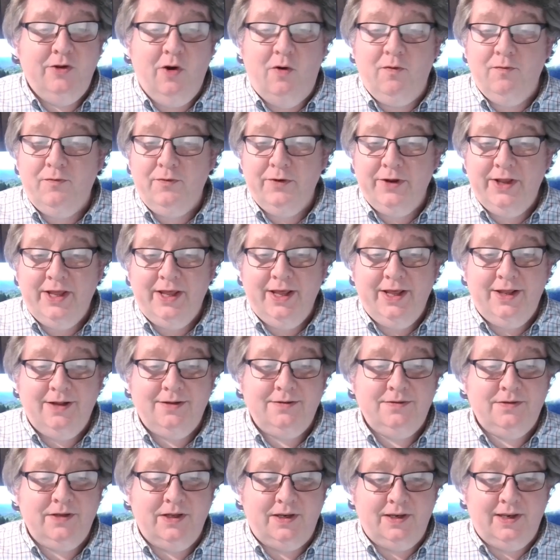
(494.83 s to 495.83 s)
Don't
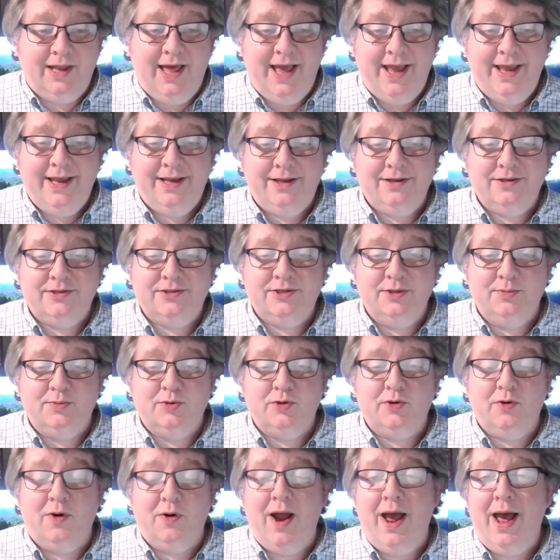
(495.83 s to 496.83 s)
forget to like,
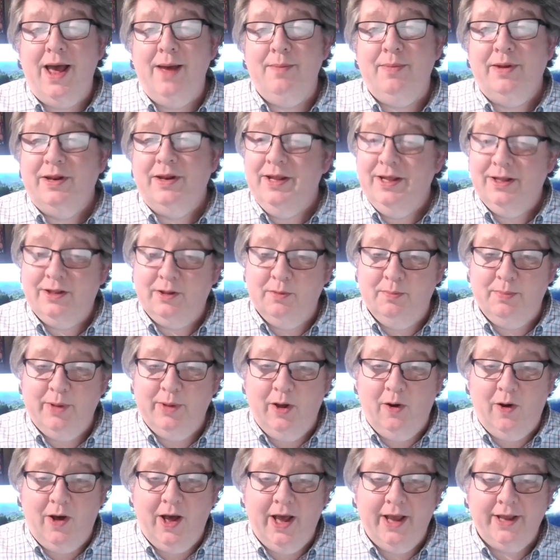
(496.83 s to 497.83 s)
subscribe, and hit the
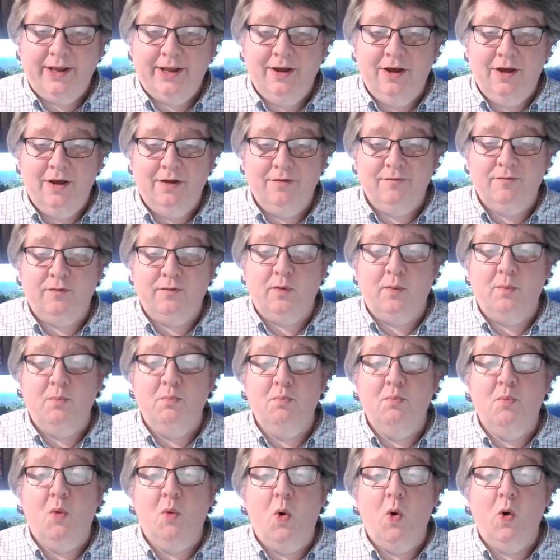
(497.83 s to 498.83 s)
bell icon for
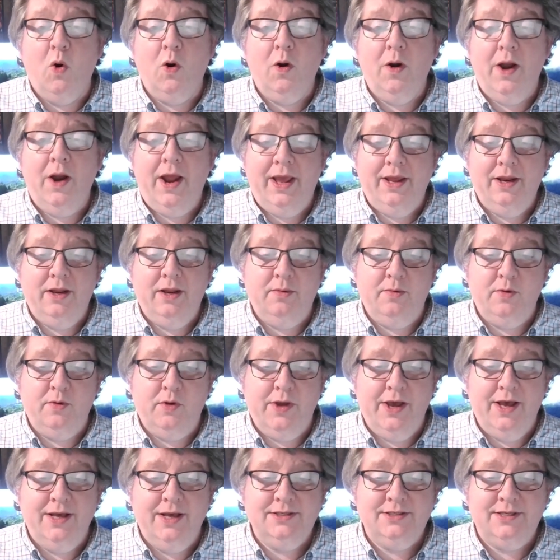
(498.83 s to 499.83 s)
more
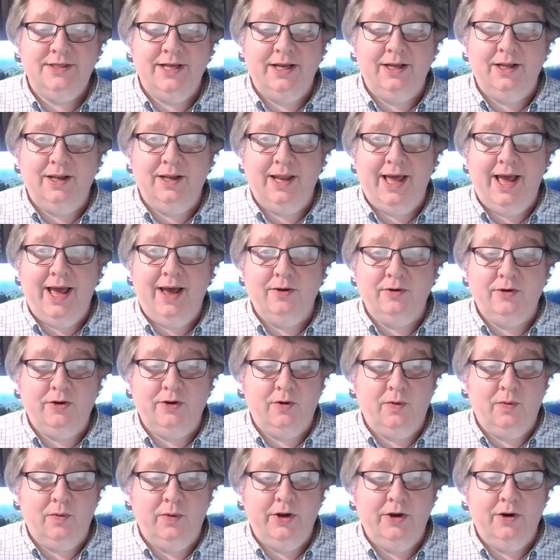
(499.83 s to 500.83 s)
AWS and cloud
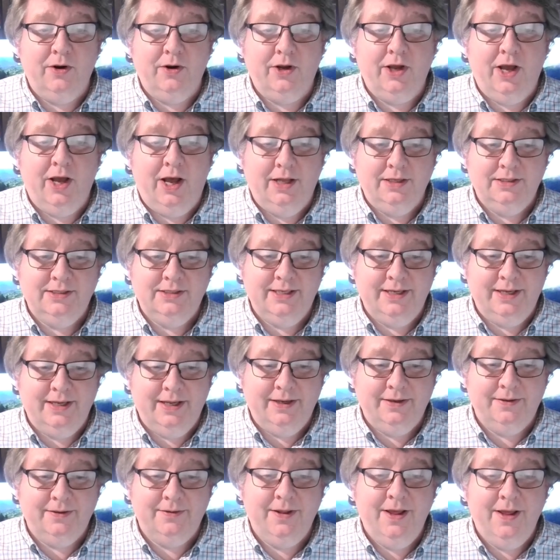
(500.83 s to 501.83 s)
career
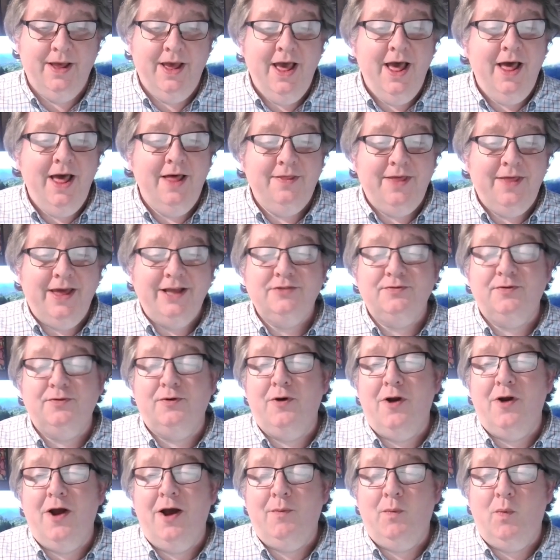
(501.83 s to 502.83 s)
content. Thanks
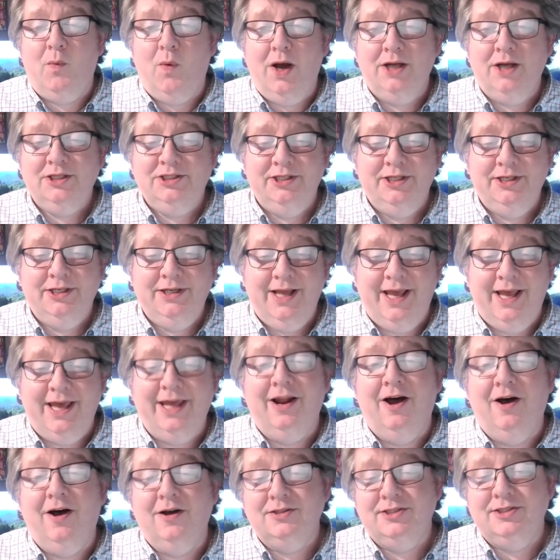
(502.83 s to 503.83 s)
for watching,
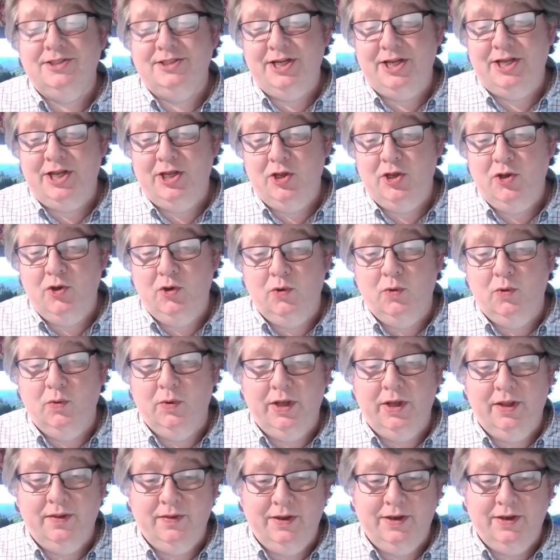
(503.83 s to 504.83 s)
and I'll see
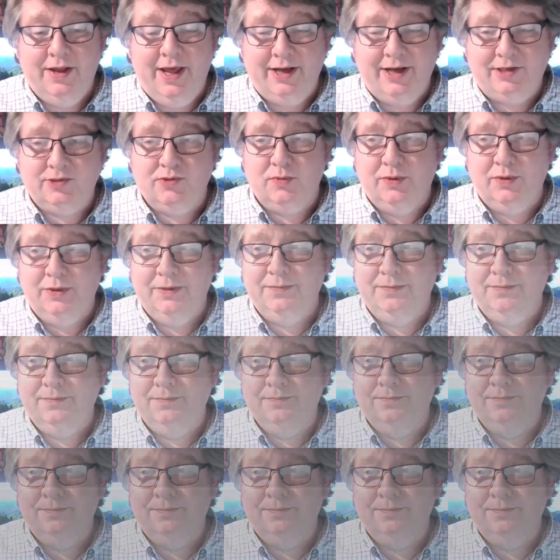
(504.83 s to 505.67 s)
you in the next one.